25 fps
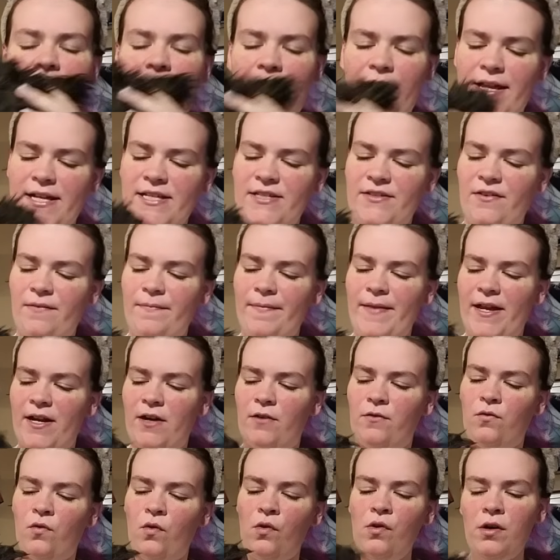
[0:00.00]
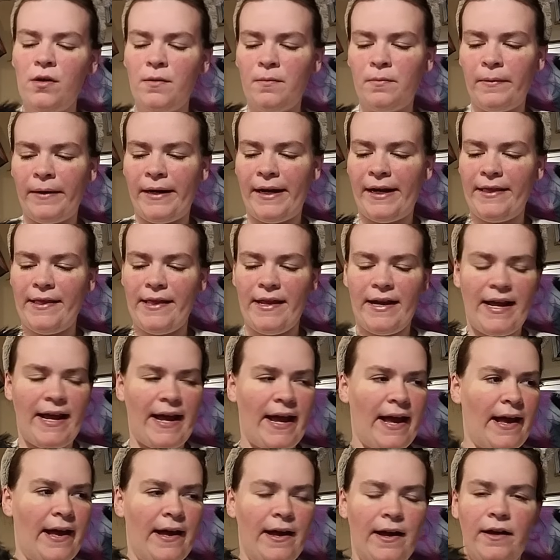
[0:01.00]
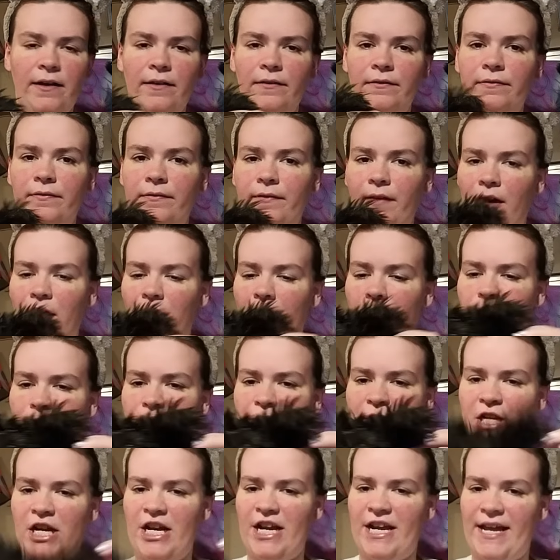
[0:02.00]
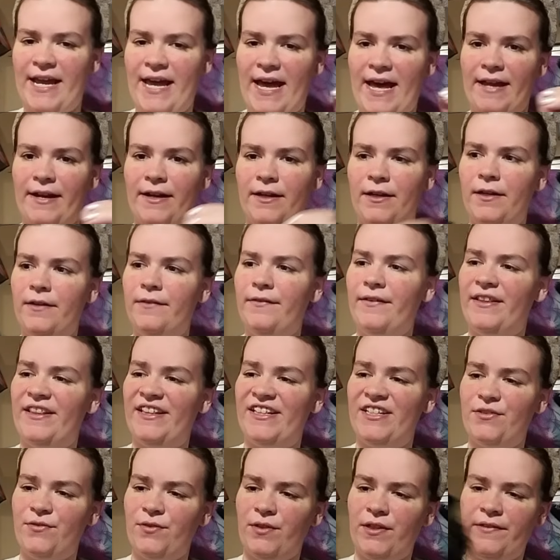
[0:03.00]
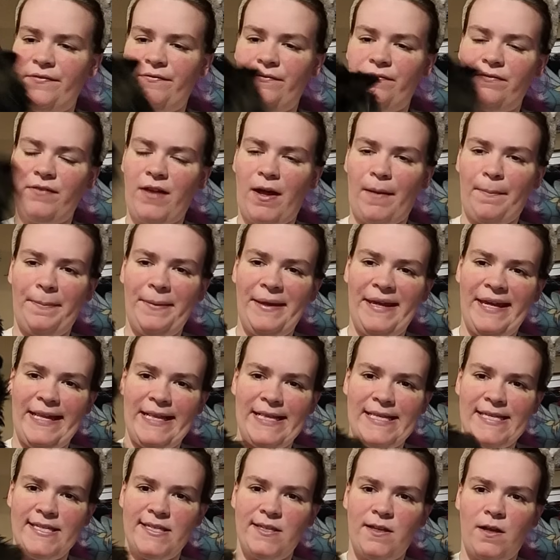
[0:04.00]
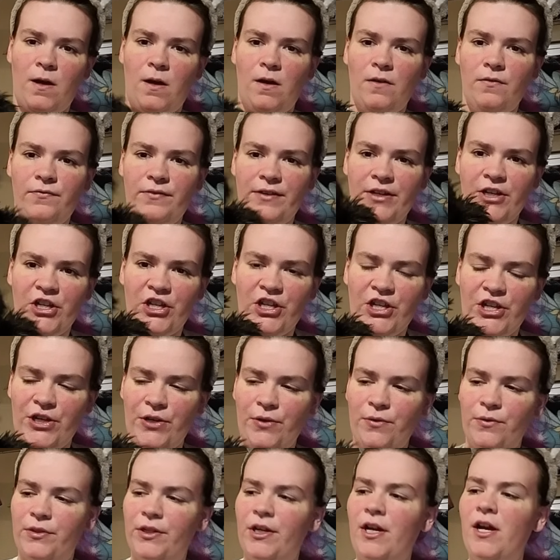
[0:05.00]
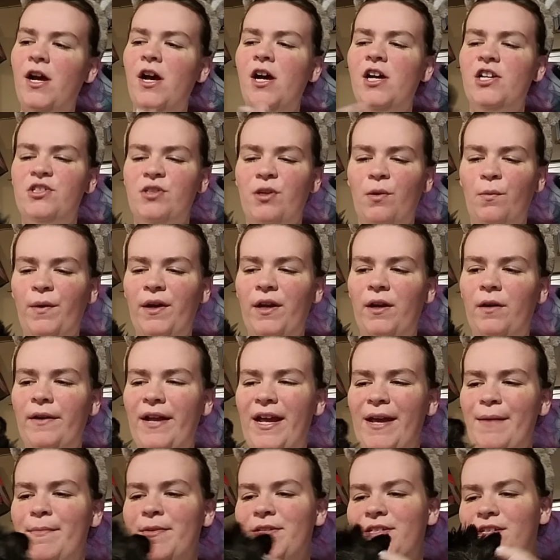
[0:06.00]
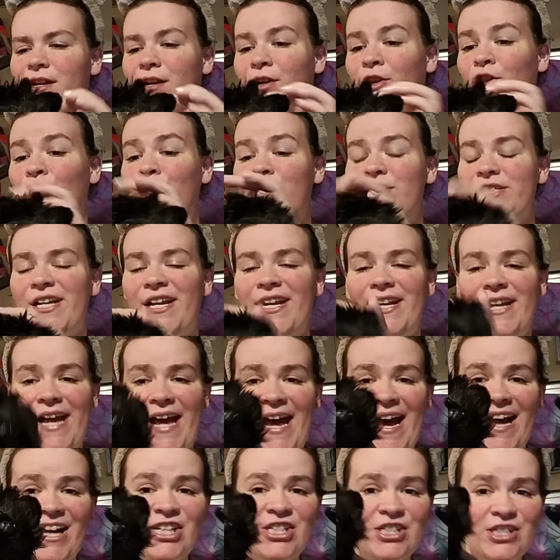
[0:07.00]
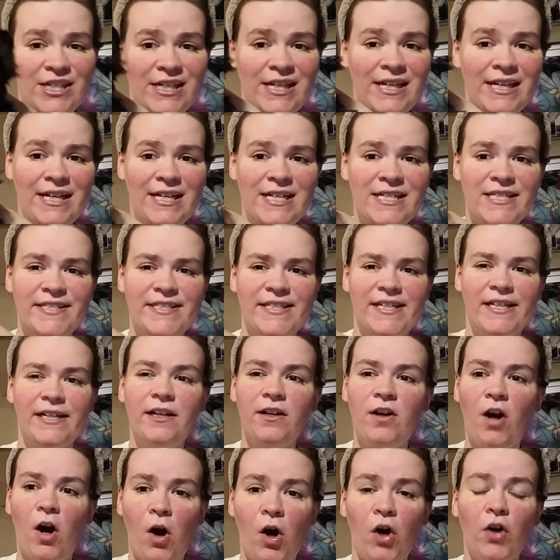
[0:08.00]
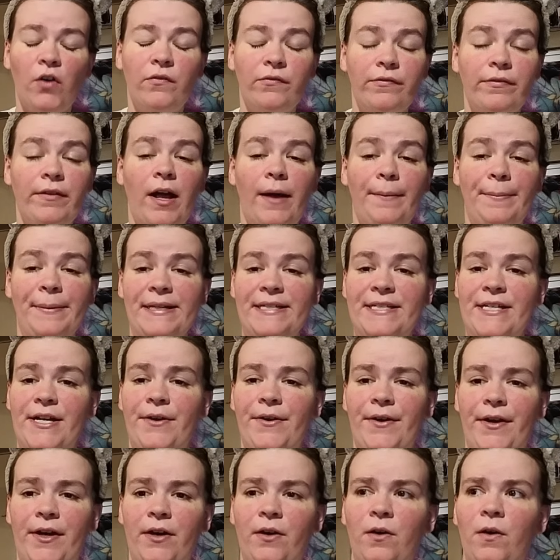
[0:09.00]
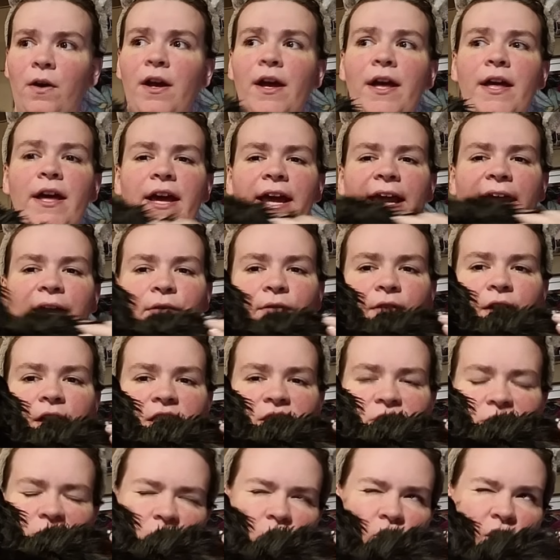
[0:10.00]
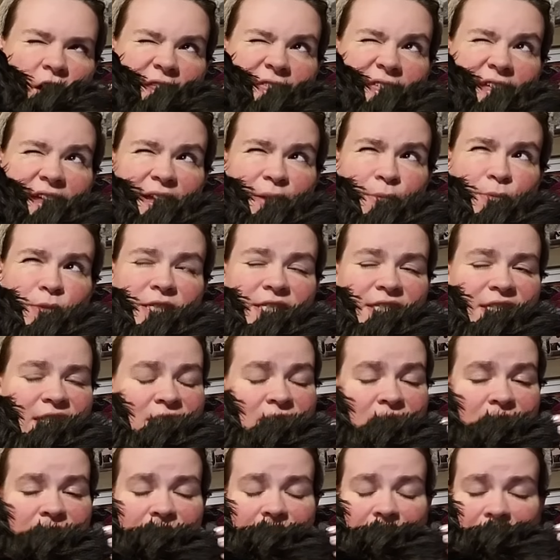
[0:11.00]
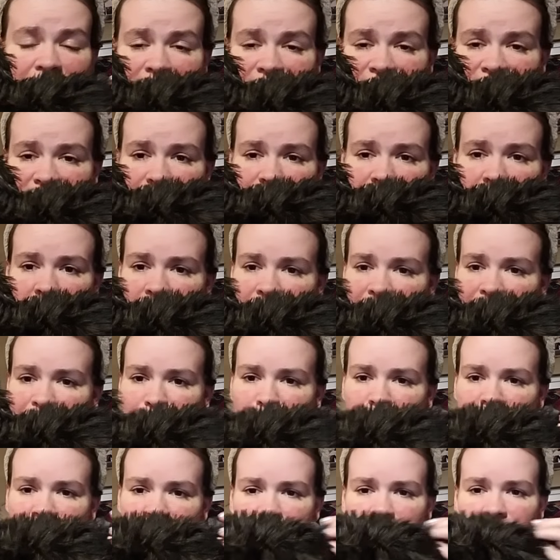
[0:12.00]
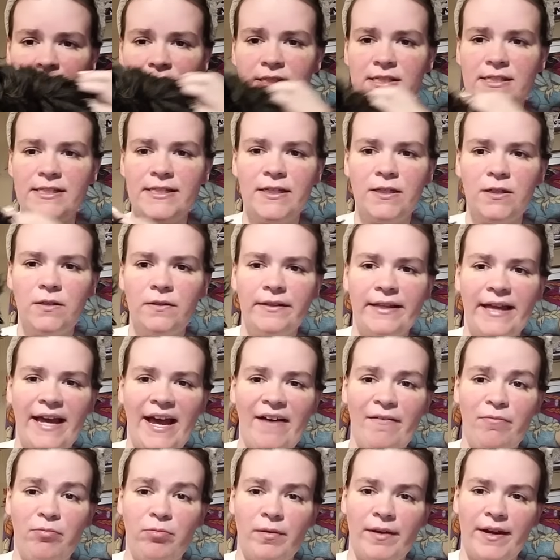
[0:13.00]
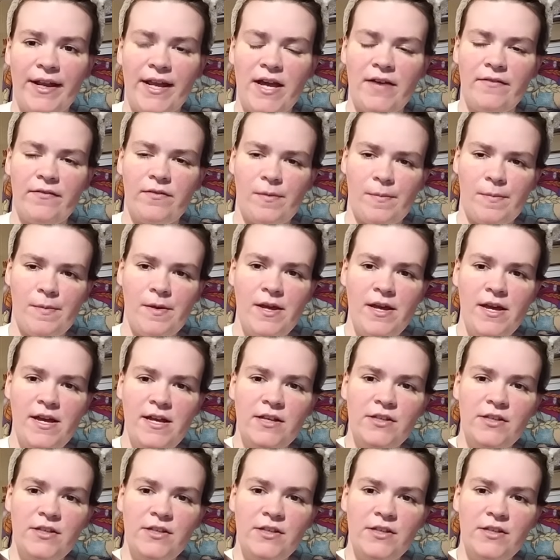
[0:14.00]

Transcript: And it's from that Aurora brand that I have um, a giant cat of. And it's really floppy and soft and cute. So I went on Amazon and looked at it. It actually is called Floppy Toto. He runs for, I think it was $10.97 on Amazon still. And they have plenty of them.